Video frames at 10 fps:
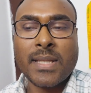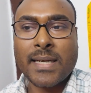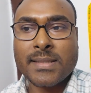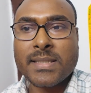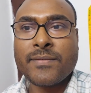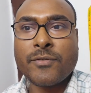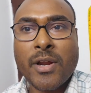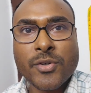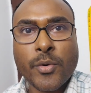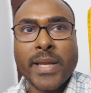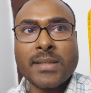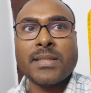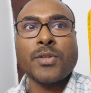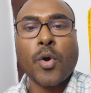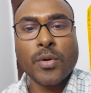That is, if we are drawing
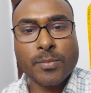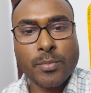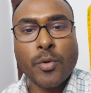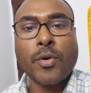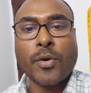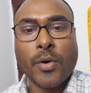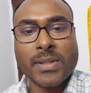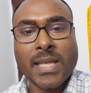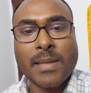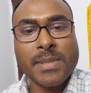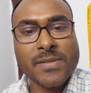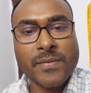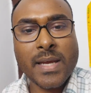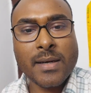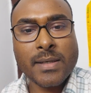the north pole or northern
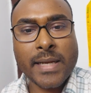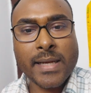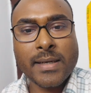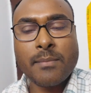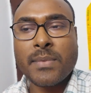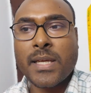hemisphere diagram,